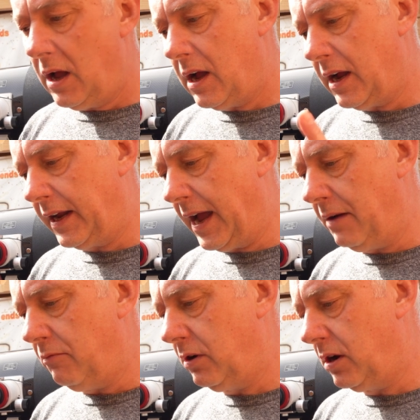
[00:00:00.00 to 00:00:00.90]

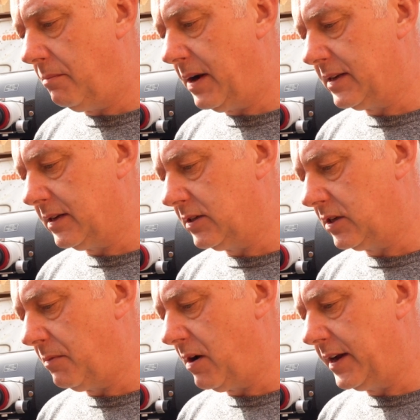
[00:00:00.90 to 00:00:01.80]
Again, come back to
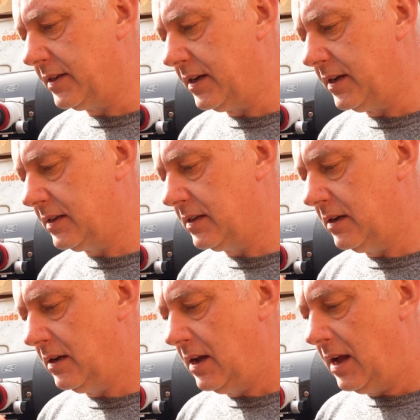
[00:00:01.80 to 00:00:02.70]
summarize this.
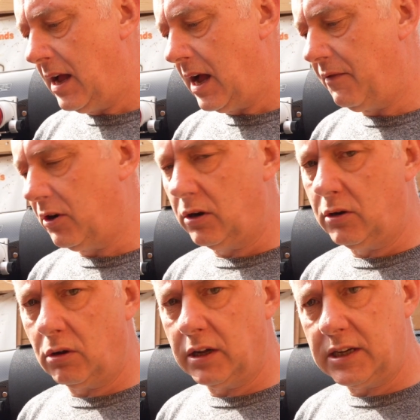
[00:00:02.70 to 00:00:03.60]
Have a good
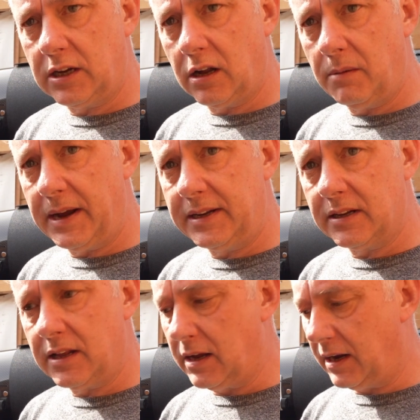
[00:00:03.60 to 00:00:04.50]
quality
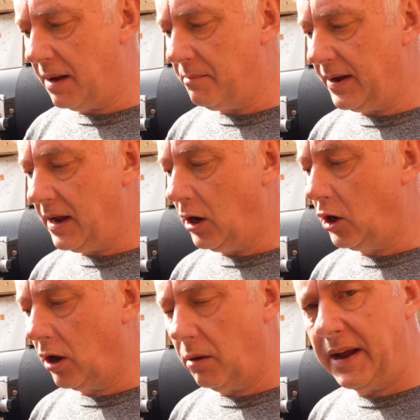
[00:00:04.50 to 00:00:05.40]
collimator that can be
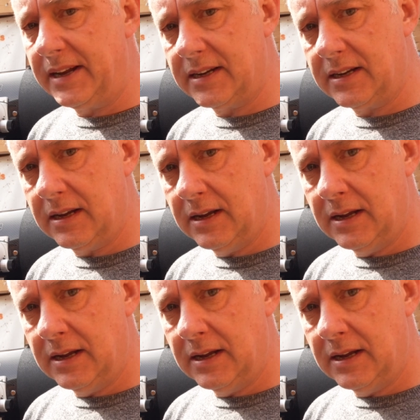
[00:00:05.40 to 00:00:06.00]
collimated.